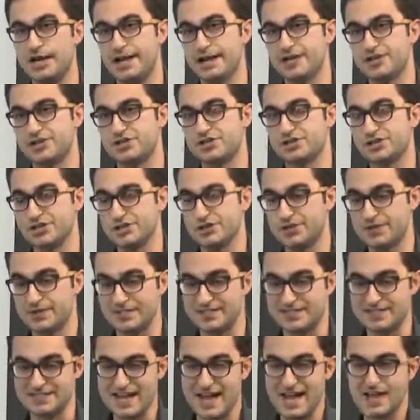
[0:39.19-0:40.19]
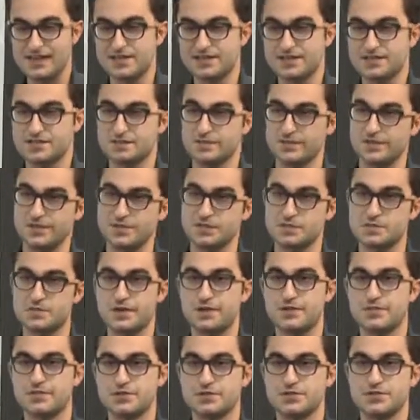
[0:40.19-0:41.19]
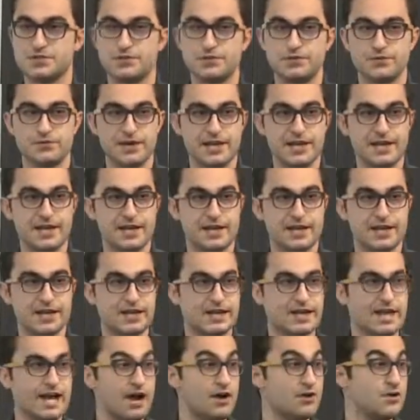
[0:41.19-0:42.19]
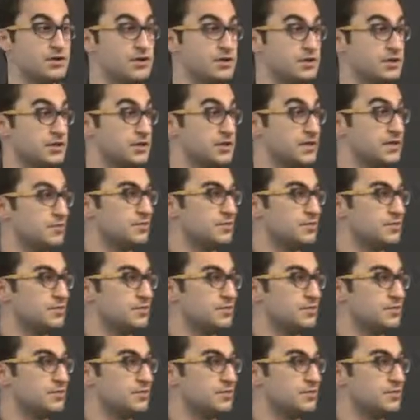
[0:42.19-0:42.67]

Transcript: and show you exactly some of the experiments we ran and how you can